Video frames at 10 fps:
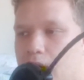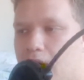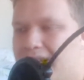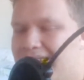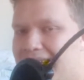
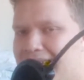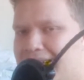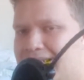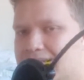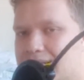And then I get,
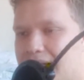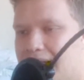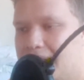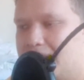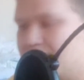
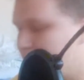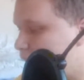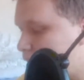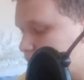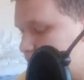
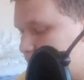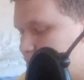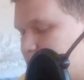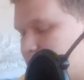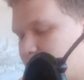yeah,
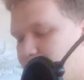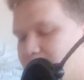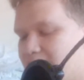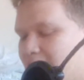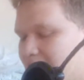those are the
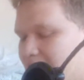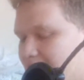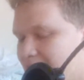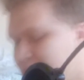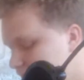only.
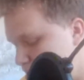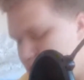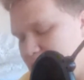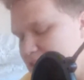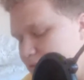
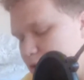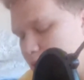There's a few